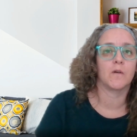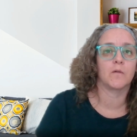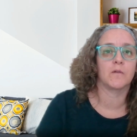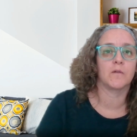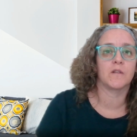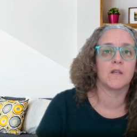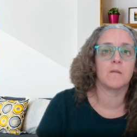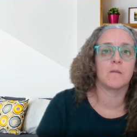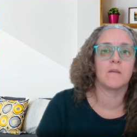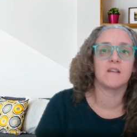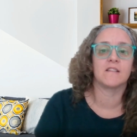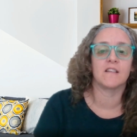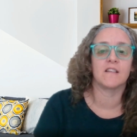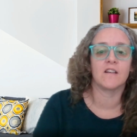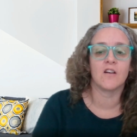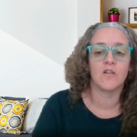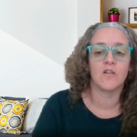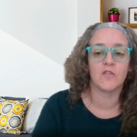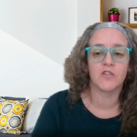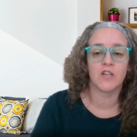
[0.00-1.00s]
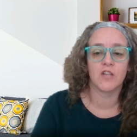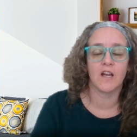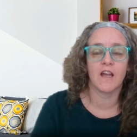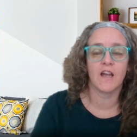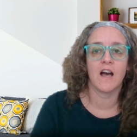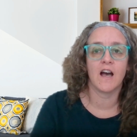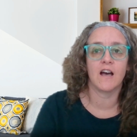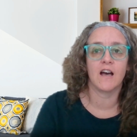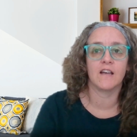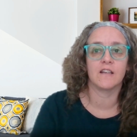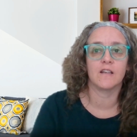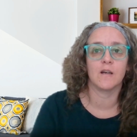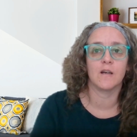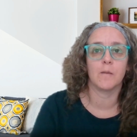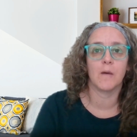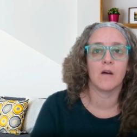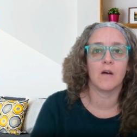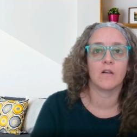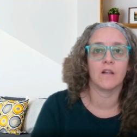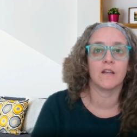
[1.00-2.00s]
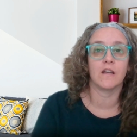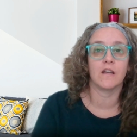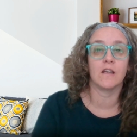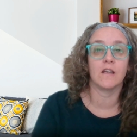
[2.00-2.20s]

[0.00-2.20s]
a really amazing coach I had about, like,